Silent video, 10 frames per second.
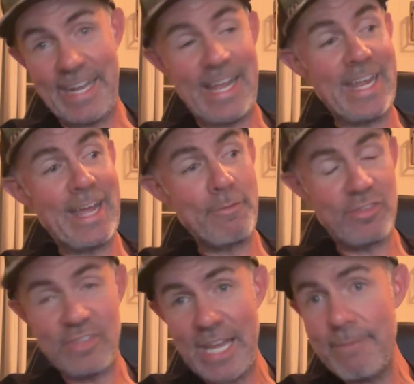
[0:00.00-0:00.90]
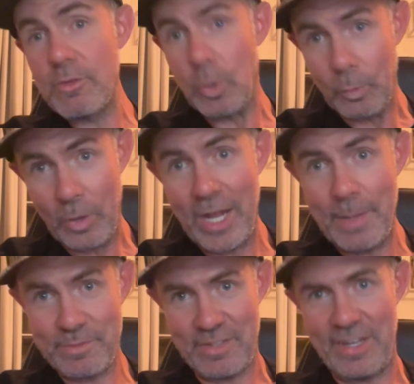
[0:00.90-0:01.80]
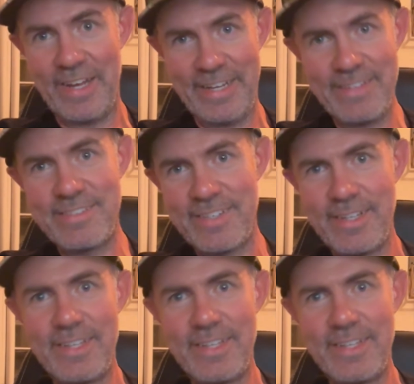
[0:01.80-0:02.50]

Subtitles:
and I have saved the ROMs on it.